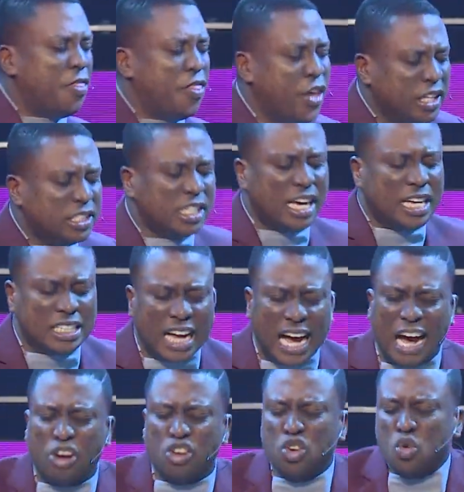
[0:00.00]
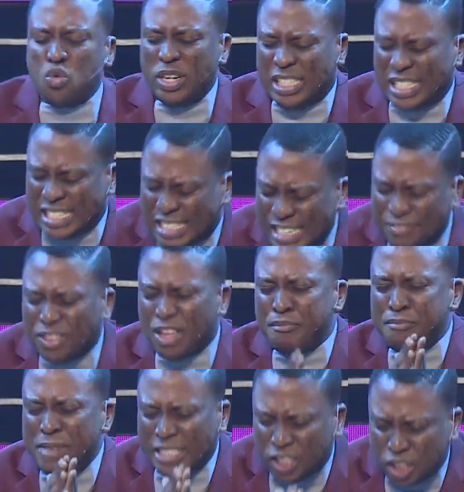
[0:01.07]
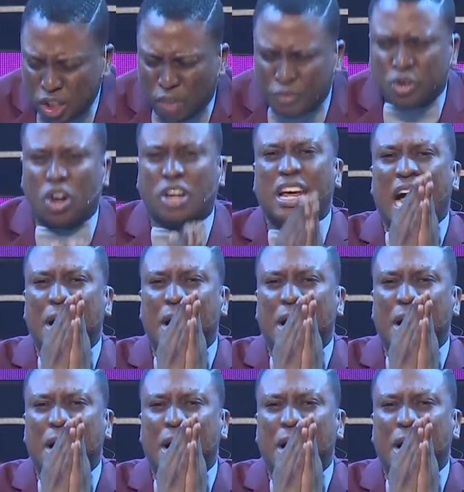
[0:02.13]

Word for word: This is how you receive the mercy of God